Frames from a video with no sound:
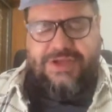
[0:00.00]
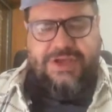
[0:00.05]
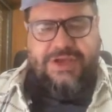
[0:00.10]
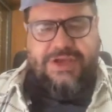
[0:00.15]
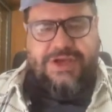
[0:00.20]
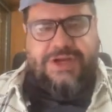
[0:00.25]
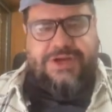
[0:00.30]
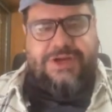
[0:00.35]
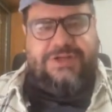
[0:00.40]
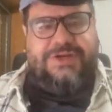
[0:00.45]

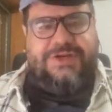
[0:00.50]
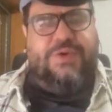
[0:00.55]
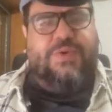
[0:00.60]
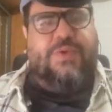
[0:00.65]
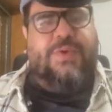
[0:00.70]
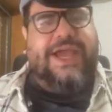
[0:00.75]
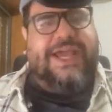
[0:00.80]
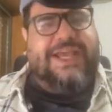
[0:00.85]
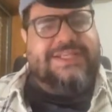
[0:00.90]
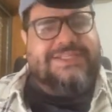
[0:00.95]

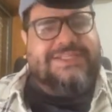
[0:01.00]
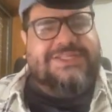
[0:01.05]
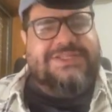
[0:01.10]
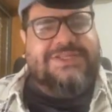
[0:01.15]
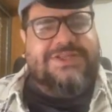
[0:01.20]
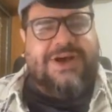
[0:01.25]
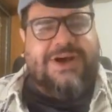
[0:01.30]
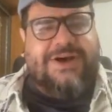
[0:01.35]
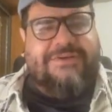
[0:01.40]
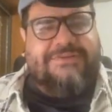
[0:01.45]

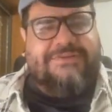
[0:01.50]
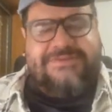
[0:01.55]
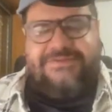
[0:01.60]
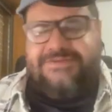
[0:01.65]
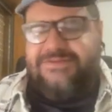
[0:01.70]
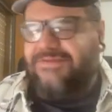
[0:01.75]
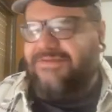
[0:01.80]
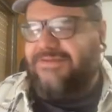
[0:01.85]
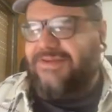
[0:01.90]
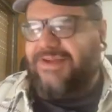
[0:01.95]
waste
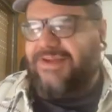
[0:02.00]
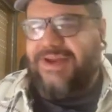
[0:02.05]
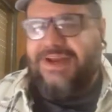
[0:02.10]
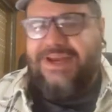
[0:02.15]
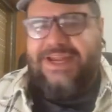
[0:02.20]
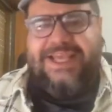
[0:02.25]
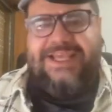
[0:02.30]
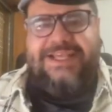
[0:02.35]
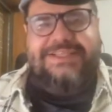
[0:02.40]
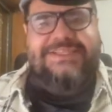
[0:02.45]
of
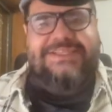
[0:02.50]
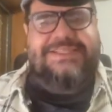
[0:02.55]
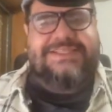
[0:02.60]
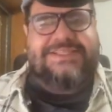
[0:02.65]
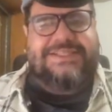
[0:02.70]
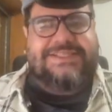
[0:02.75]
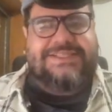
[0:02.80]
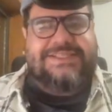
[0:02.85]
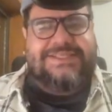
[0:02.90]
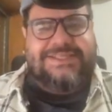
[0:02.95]
links,
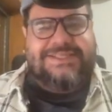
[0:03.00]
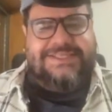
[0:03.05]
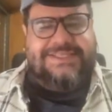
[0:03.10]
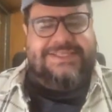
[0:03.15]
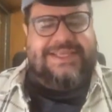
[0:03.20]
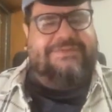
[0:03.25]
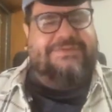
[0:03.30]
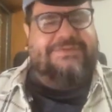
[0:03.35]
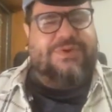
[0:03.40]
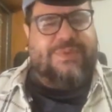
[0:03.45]

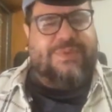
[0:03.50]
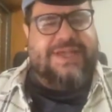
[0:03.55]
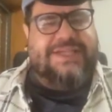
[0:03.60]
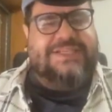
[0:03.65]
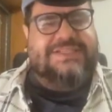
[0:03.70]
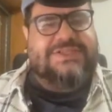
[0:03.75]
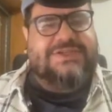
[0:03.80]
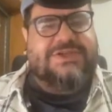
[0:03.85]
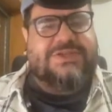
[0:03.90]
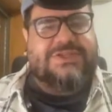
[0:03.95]
7
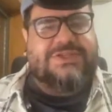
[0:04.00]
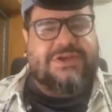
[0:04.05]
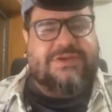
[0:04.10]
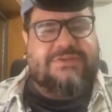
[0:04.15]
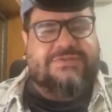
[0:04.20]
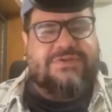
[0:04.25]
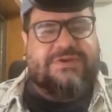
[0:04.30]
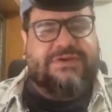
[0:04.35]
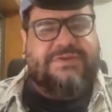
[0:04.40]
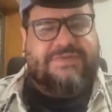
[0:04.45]
ways to
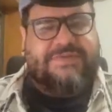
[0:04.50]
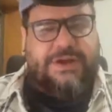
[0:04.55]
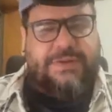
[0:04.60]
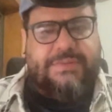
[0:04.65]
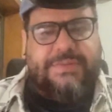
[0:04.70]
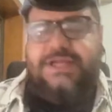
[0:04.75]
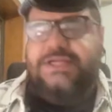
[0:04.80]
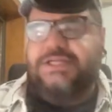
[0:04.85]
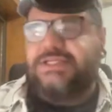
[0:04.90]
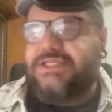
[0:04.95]
software
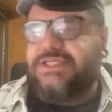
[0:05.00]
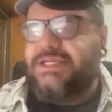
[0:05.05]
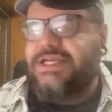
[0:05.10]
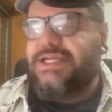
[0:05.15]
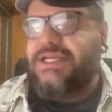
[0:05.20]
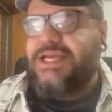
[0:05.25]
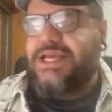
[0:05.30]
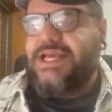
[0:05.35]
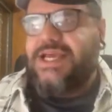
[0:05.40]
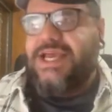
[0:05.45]
development,
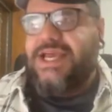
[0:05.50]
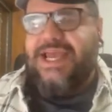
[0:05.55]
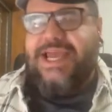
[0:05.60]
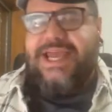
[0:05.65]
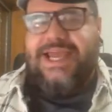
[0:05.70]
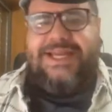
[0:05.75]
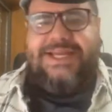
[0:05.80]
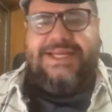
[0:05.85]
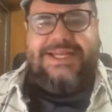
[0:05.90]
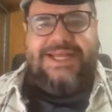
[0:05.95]

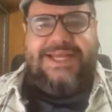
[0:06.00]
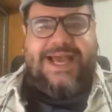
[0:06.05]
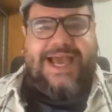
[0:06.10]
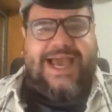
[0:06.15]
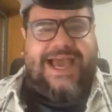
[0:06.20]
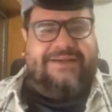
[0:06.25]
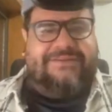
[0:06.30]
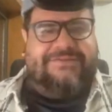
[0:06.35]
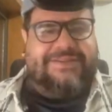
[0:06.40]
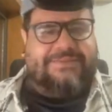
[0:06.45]
and
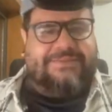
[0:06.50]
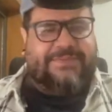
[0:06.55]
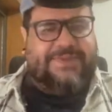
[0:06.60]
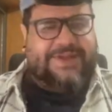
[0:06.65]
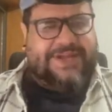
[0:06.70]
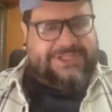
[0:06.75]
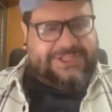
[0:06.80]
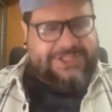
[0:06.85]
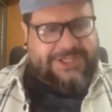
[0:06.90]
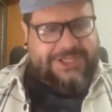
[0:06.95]
I have the
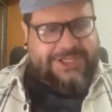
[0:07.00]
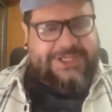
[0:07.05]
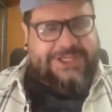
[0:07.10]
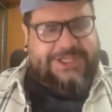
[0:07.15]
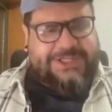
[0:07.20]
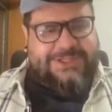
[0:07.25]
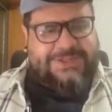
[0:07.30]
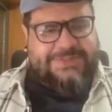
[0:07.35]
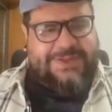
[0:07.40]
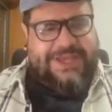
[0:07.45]

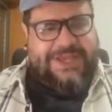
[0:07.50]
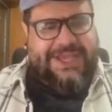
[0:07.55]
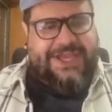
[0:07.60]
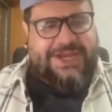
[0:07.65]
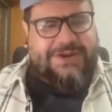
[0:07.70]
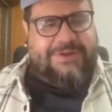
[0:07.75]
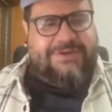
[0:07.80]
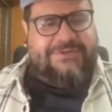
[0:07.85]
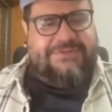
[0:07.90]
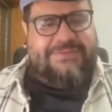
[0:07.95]
pleasure to be
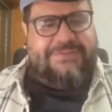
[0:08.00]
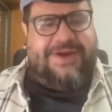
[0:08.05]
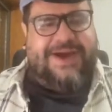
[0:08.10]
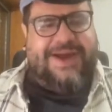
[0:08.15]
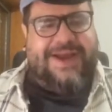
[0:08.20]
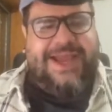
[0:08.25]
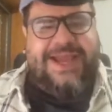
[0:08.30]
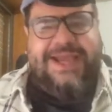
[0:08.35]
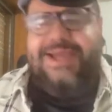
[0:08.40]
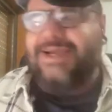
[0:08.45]
here with
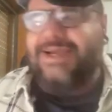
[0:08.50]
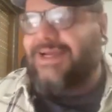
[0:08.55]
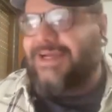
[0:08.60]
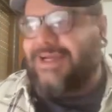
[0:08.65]
Marek,